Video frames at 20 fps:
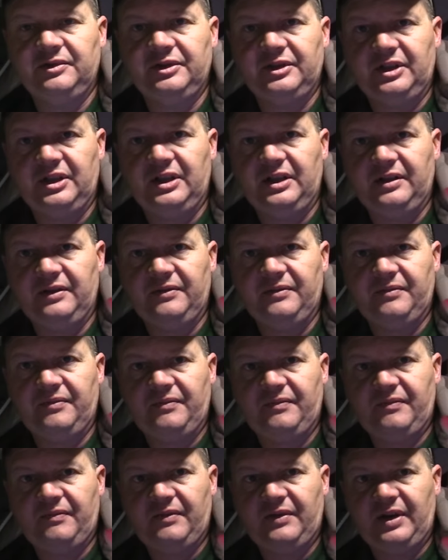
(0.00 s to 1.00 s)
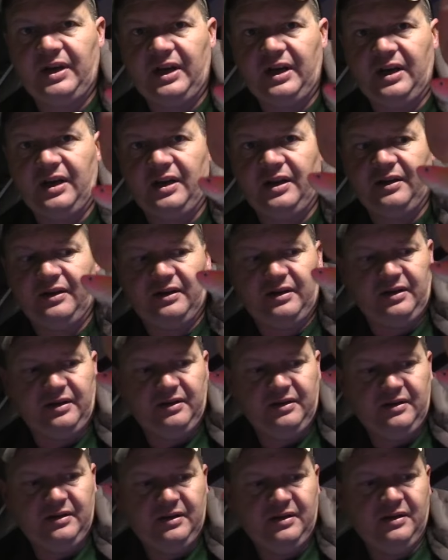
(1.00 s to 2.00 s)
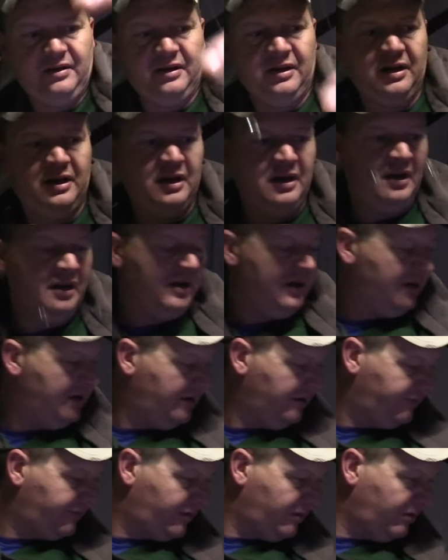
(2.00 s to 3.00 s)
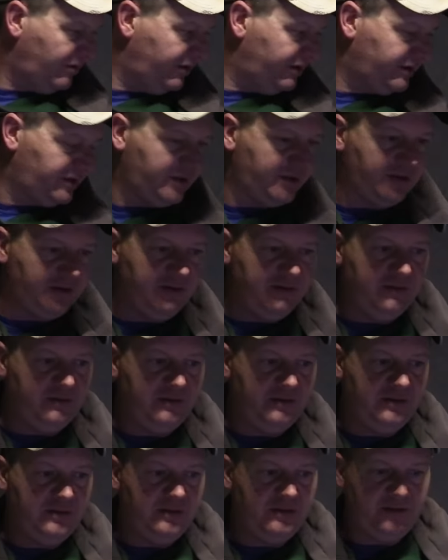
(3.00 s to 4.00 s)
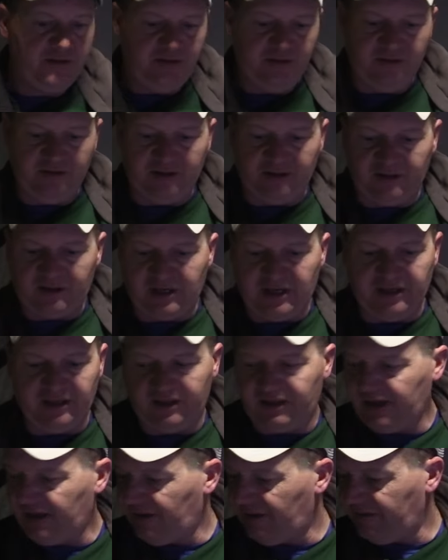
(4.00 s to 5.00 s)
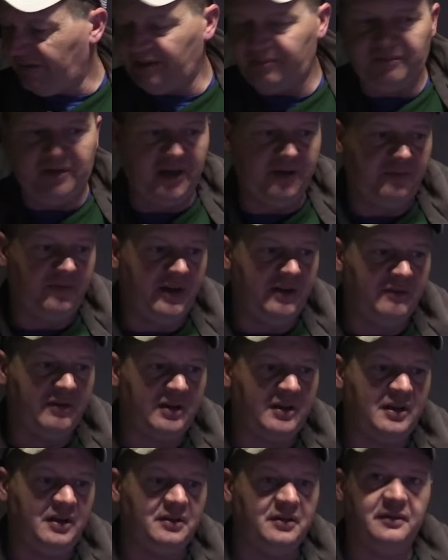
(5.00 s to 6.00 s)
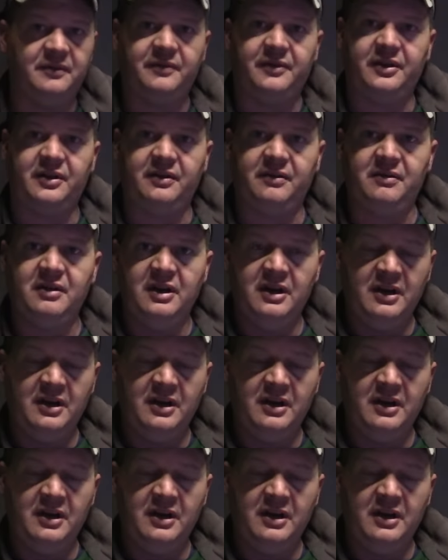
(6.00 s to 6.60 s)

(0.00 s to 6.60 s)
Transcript: uh, and of course you can kind of tell that my favorite color for